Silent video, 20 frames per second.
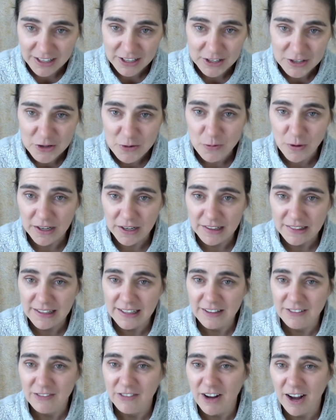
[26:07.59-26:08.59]
You want to think
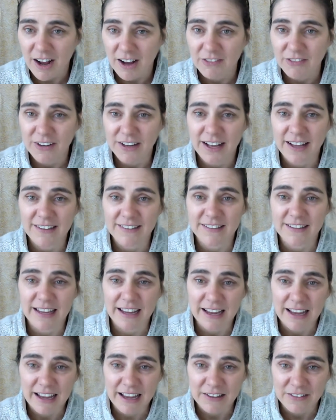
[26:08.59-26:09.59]
of Kapha as the
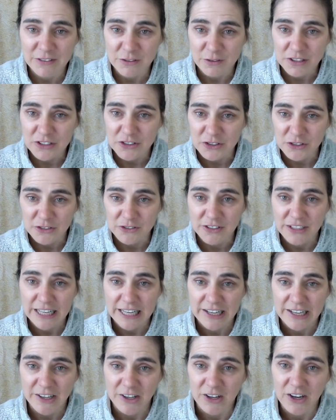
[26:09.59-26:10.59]

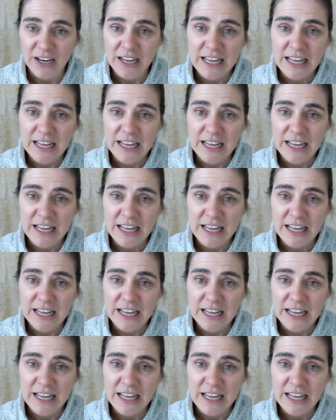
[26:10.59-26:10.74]
rejuvenator,